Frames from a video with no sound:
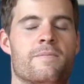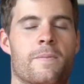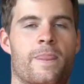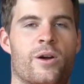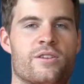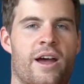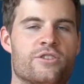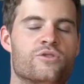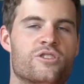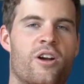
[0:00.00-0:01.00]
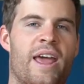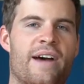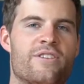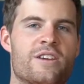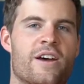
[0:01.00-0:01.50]
you start
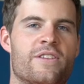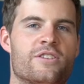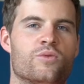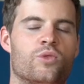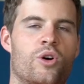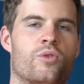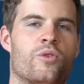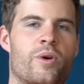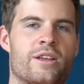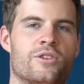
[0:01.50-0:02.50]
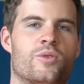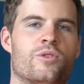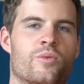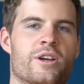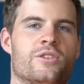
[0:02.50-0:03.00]
heavy and then you lower the weight
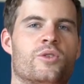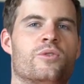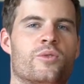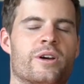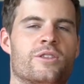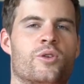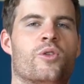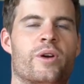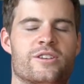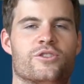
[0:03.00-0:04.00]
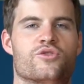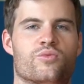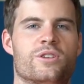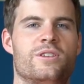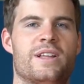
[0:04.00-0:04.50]
until it's
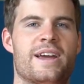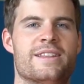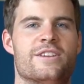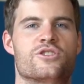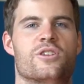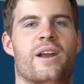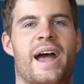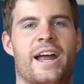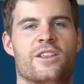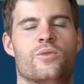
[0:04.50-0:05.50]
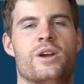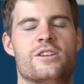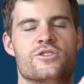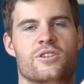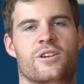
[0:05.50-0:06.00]
really light. And then you start adding the weight and
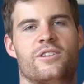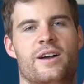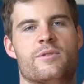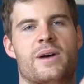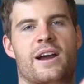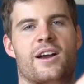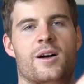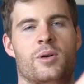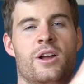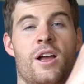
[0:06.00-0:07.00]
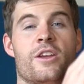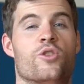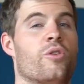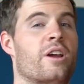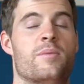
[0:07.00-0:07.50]
you start climbing back up.
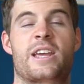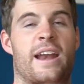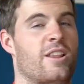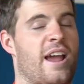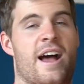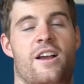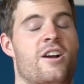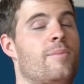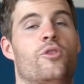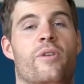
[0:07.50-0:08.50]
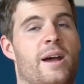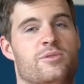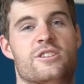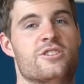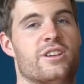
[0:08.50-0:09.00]
You're only going to be getting a couple
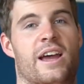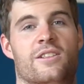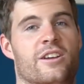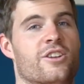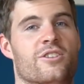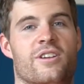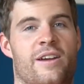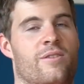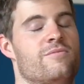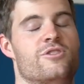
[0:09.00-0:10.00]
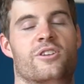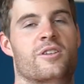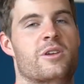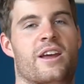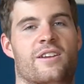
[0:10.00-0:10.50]
reps each set. You're going to
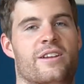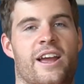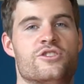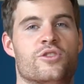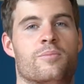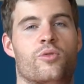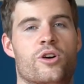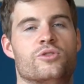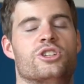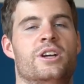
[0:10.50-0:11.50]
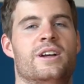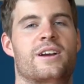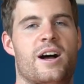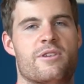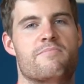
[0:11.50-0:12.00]
be getting as you approach
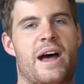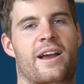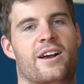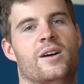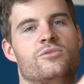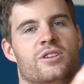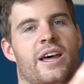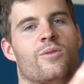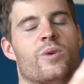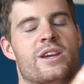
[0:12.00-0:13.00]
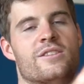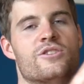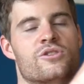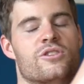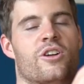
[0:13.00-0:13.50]
coming back up to that weight that you
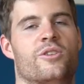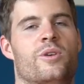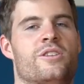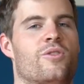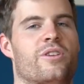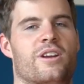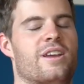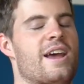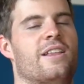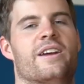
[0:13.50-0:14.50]
started with, you're only going to get